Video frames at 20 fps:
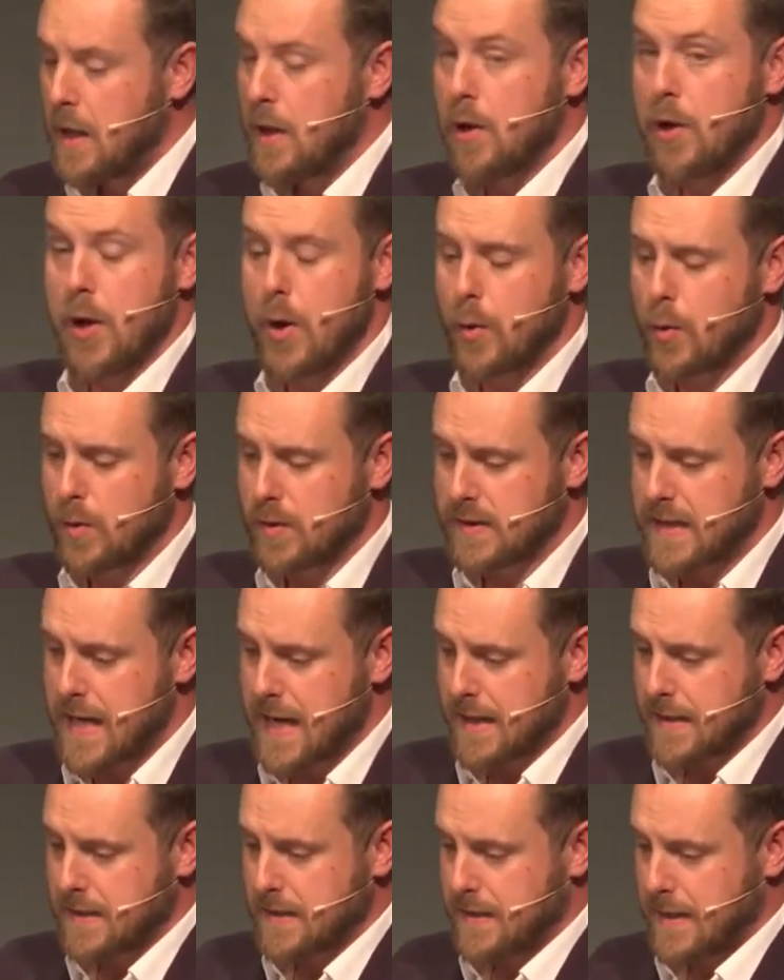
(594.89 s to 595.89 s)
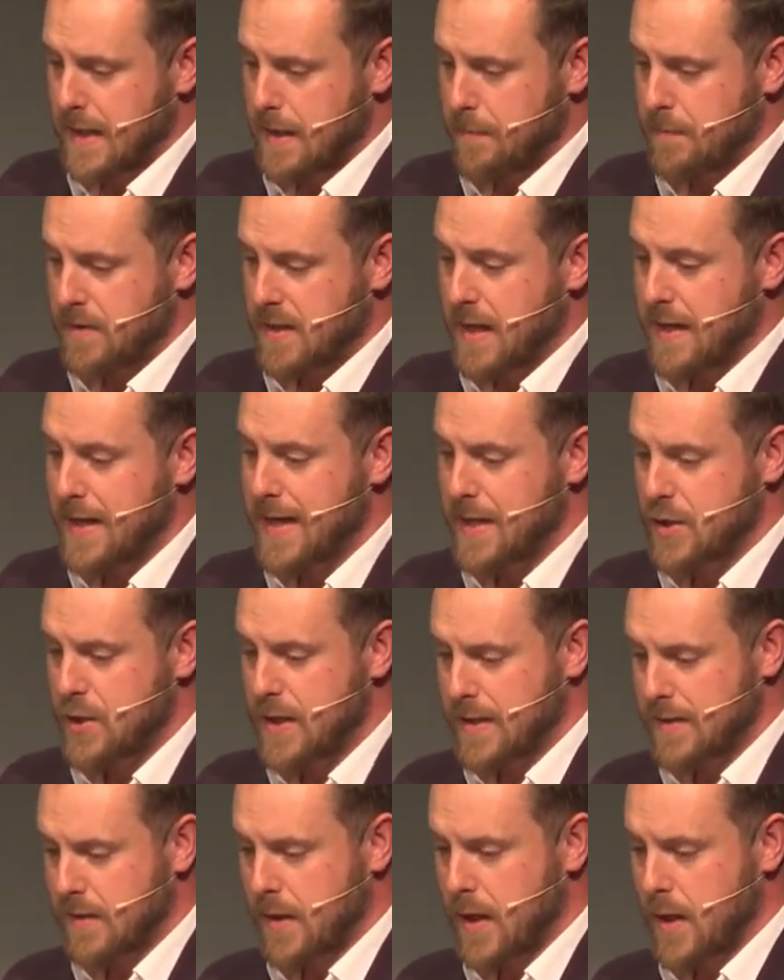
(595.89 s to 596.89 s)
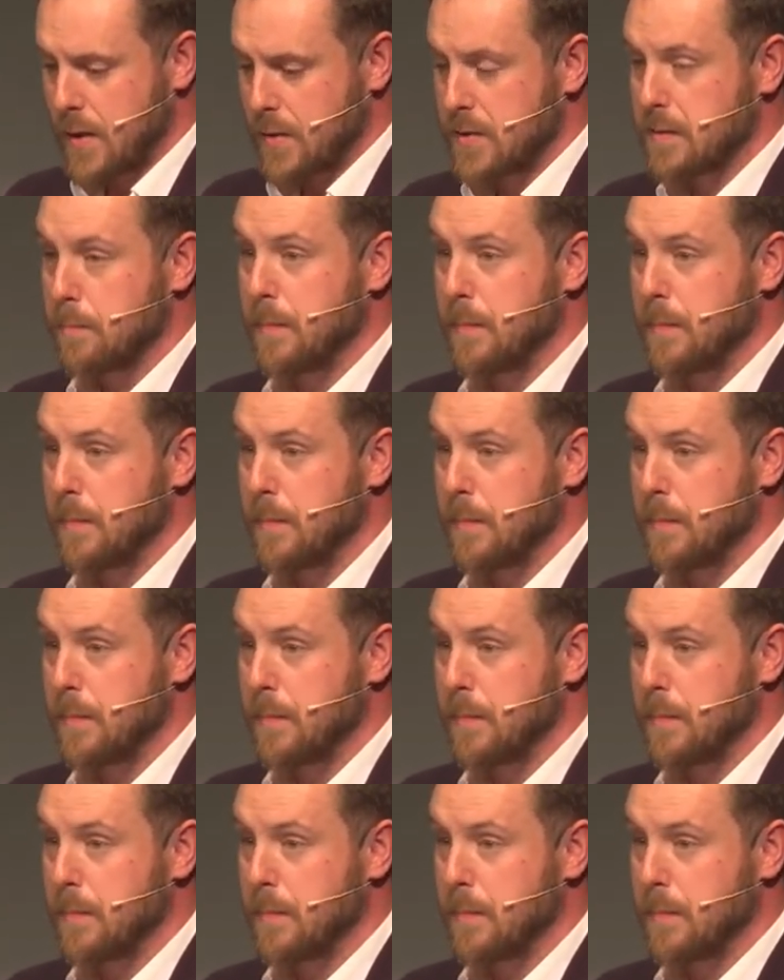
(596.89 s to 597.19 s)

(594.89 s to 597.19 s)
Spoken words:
local tax schemes, and HS codes,